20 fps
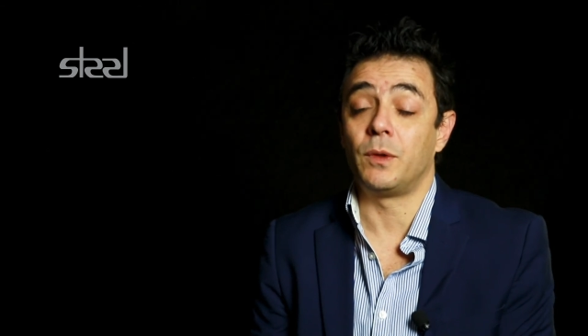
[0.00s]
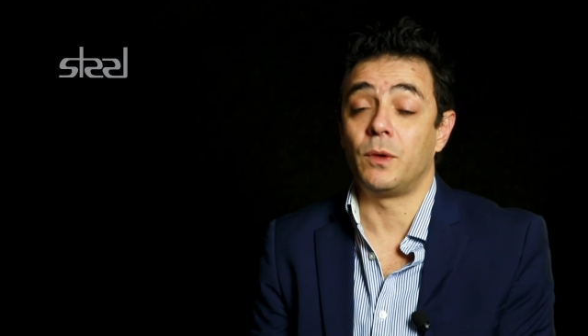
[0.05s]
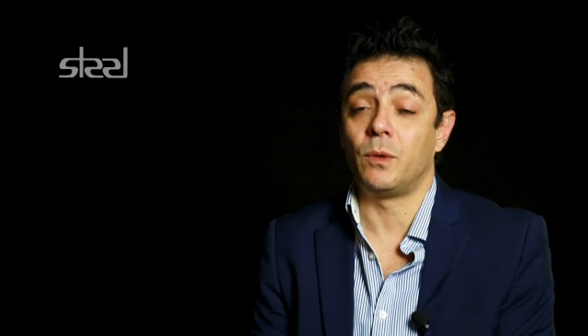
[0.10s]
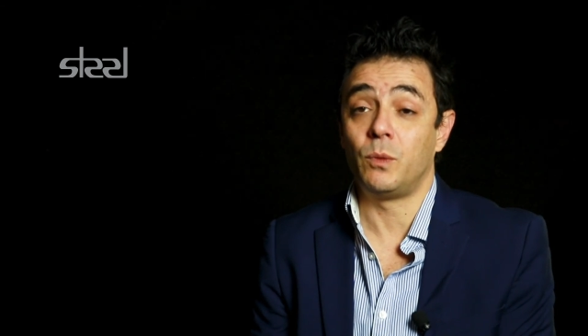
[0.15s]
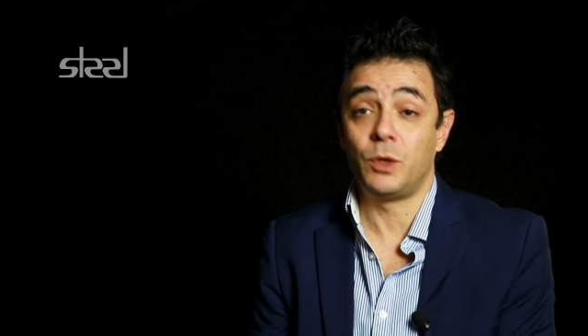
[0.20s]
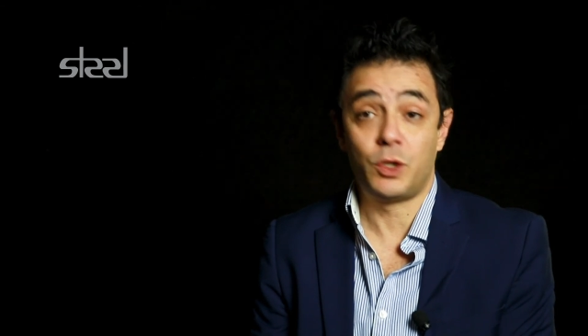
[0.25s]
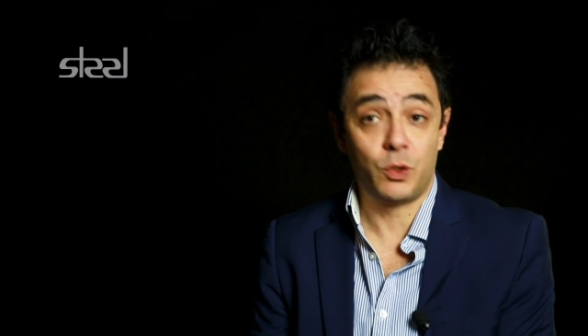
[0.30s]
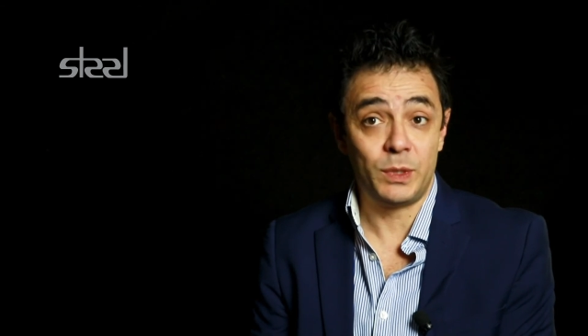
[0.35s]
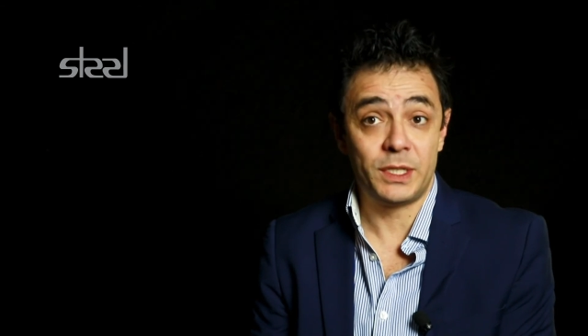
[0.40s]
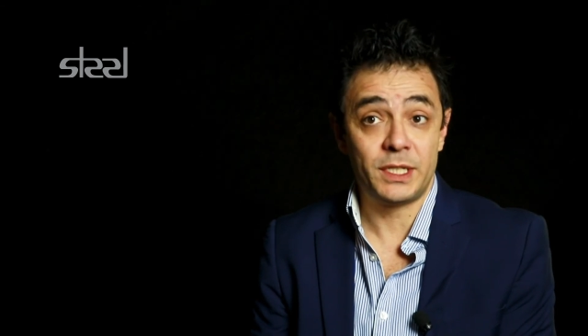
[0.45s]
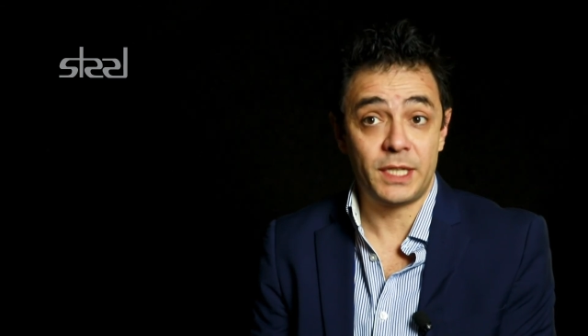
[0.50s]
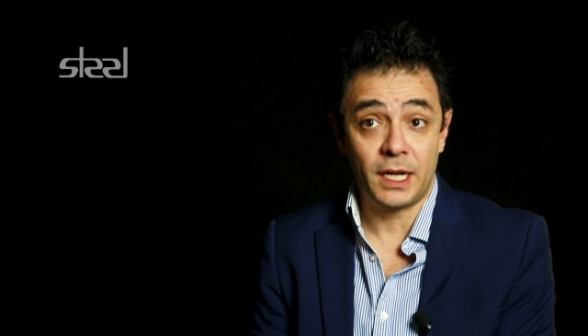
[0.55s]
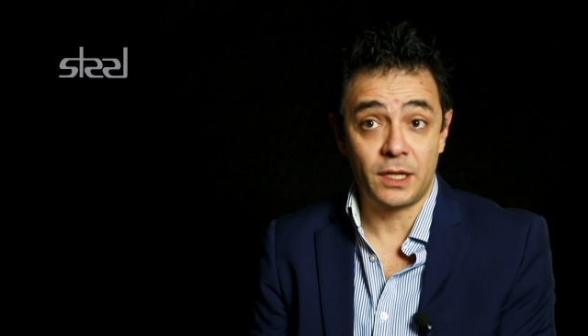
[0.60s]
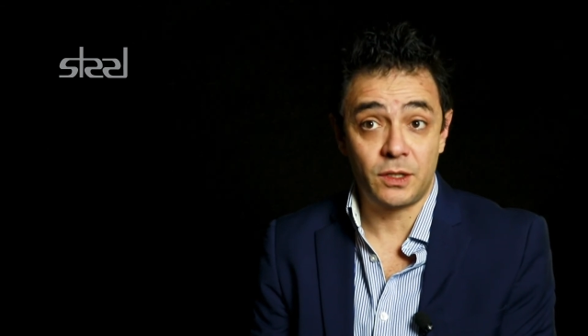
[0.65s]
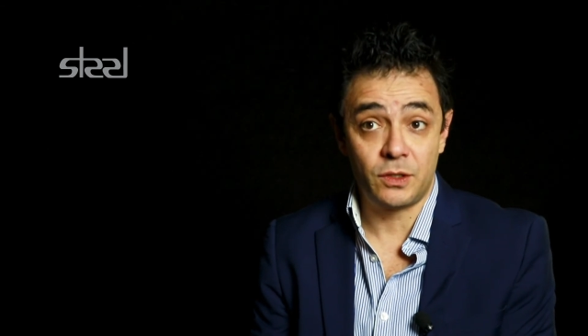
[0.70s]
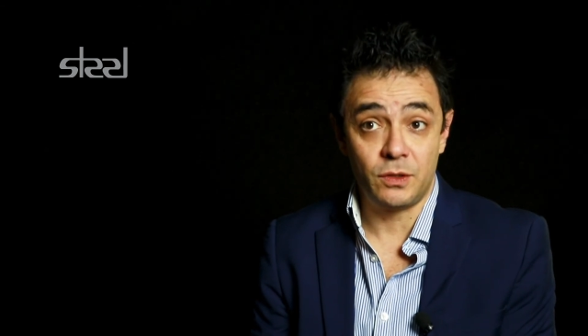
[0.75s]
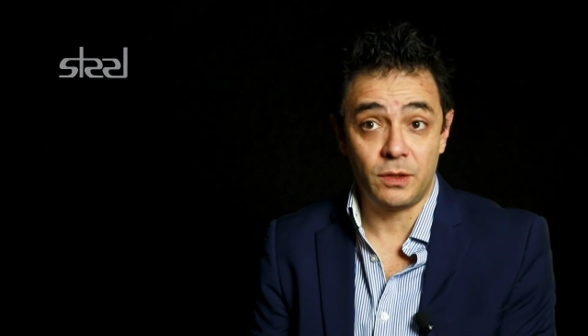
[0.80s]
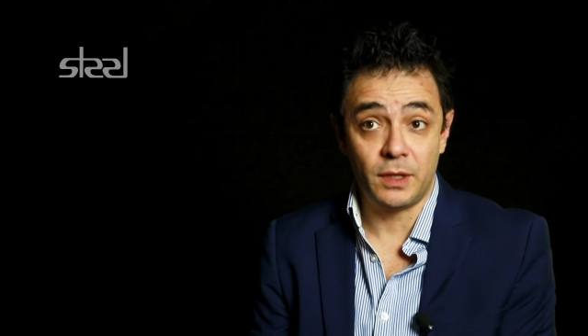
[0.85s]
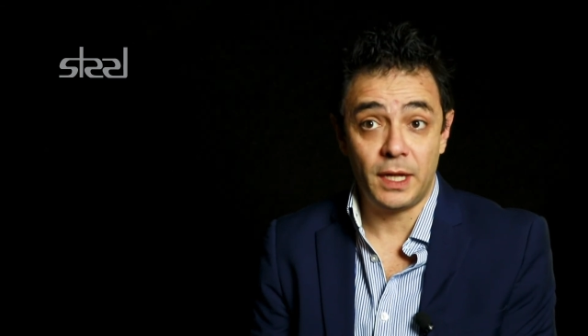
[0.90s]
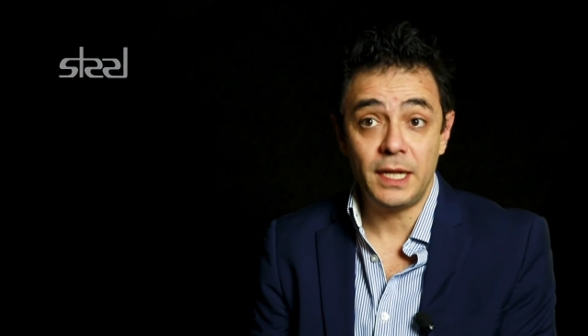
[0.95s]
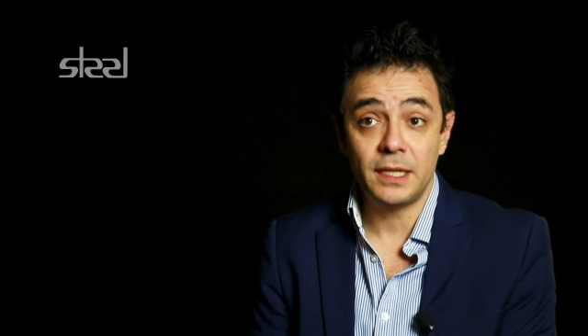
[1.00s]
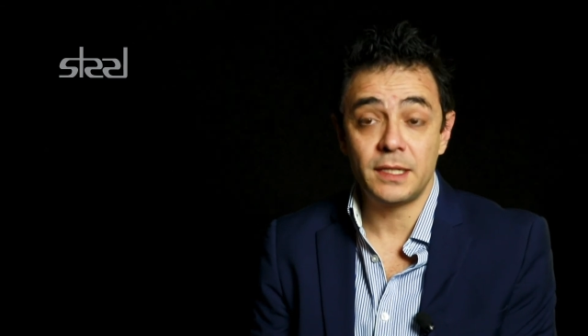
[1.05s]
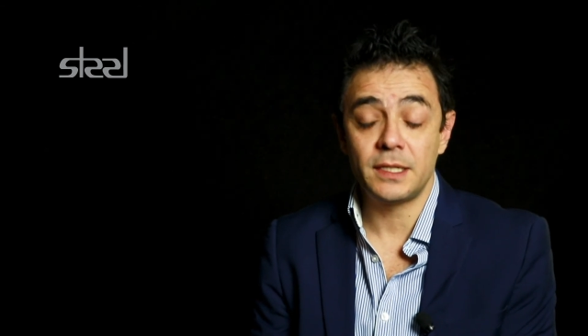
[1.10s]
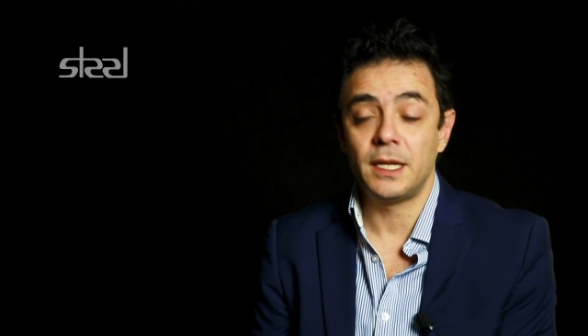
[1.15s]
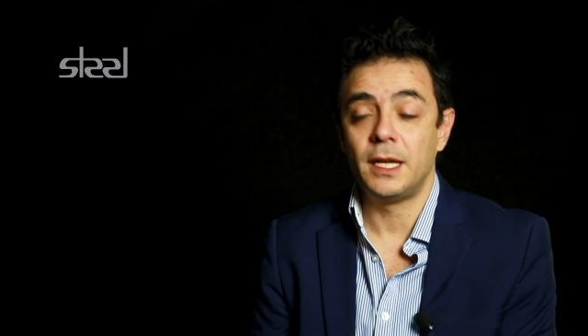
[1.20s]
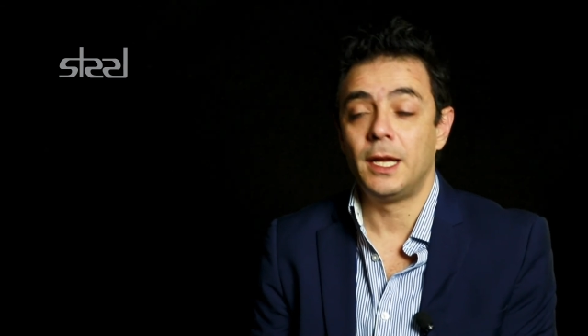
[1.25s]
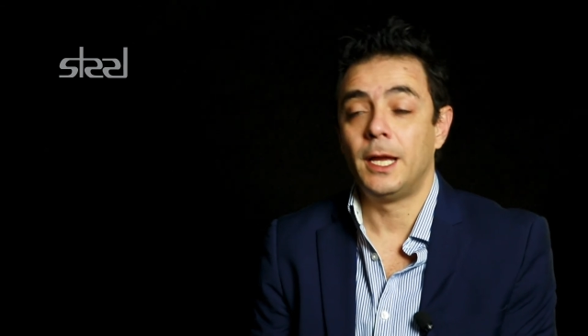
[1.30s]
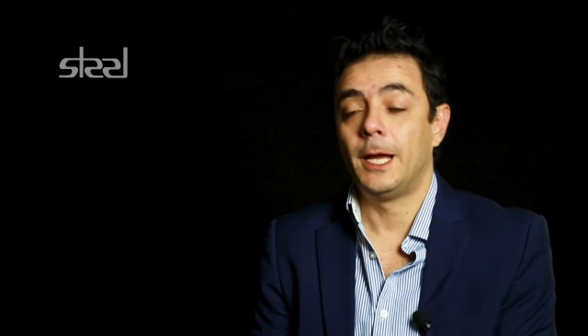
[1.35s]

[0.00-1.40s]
which we stuck to that.